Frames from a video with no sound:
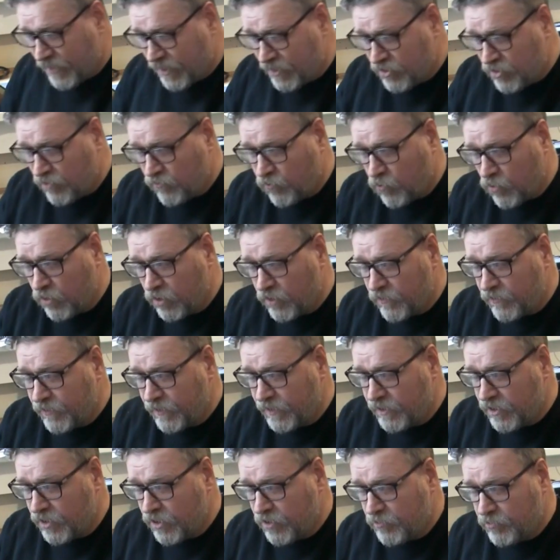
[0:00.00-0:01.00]
the end off one of
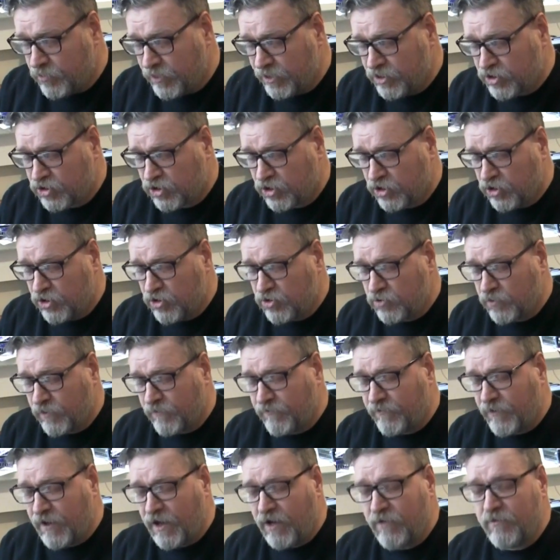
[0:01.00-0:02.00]
the bridge screws, we
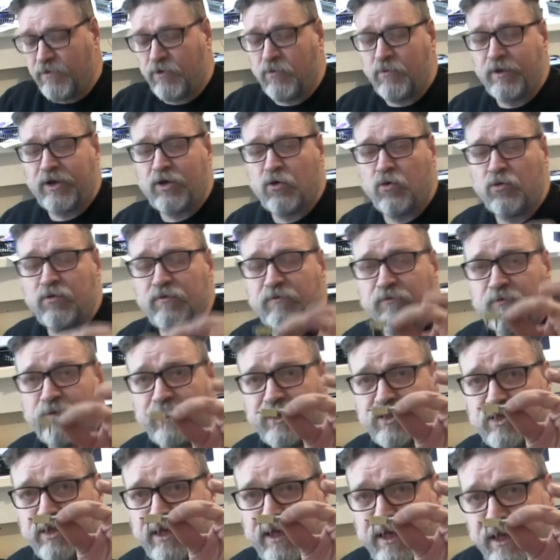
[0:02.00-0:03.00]
found that we couldn't fit